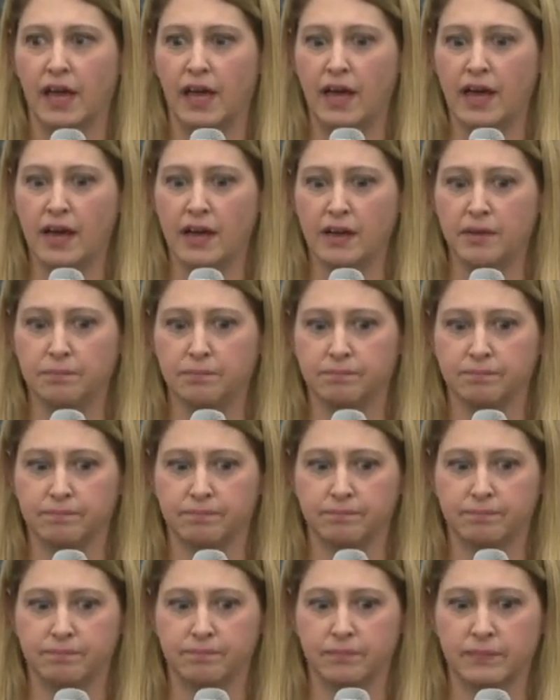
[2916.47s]
um,
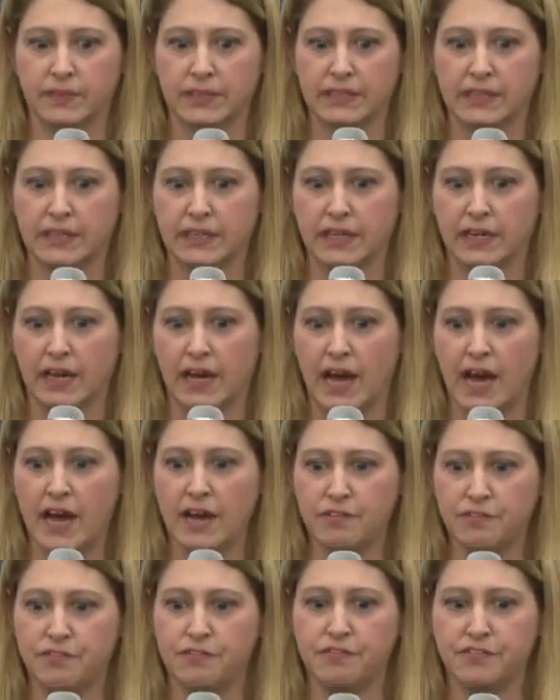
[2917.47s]

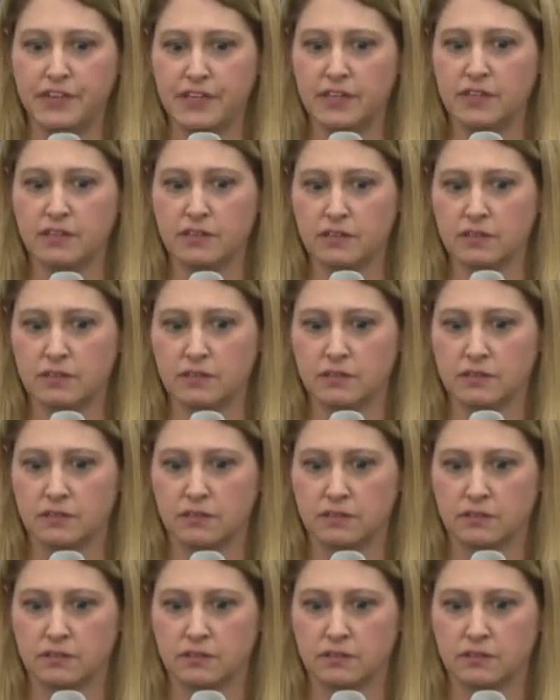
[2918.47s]
I feel,